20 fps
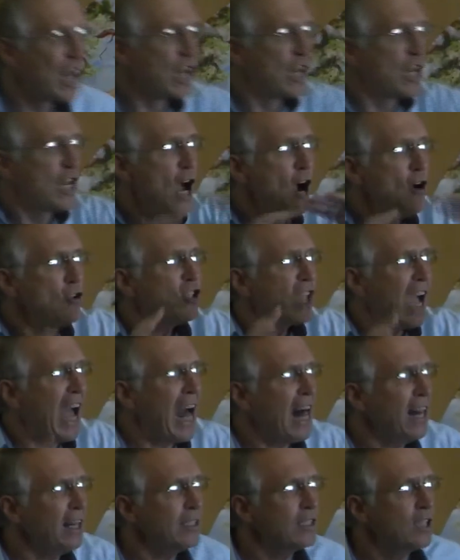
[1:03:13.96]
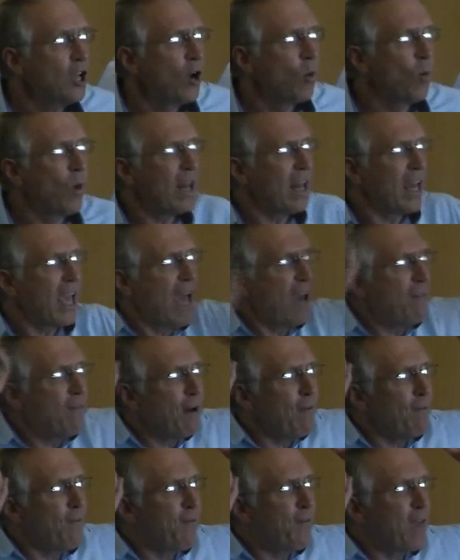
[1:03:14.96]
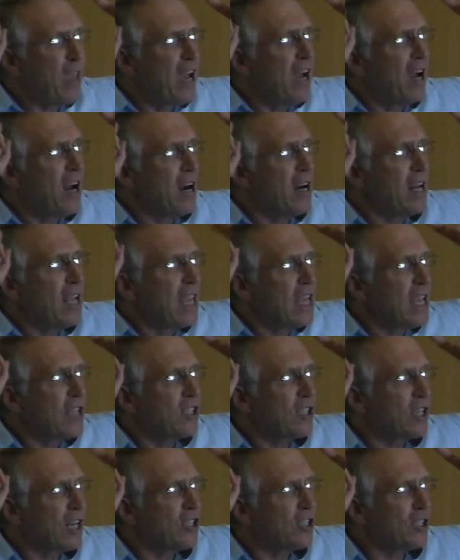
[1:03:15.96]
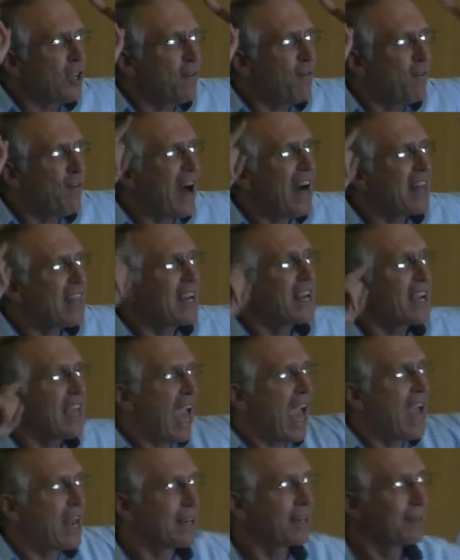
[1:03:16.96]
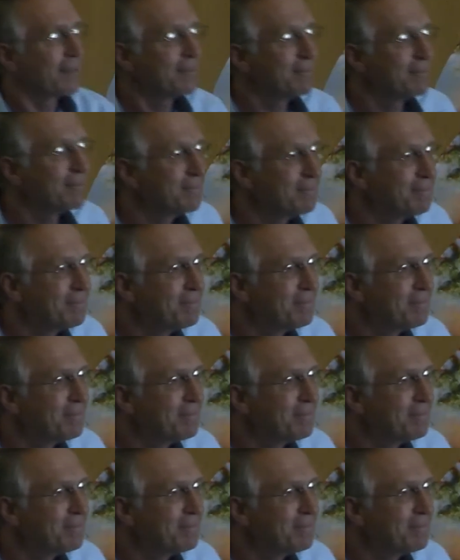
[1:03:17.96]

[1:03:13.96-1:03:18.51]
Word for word: No child will ever fear his Christian father again.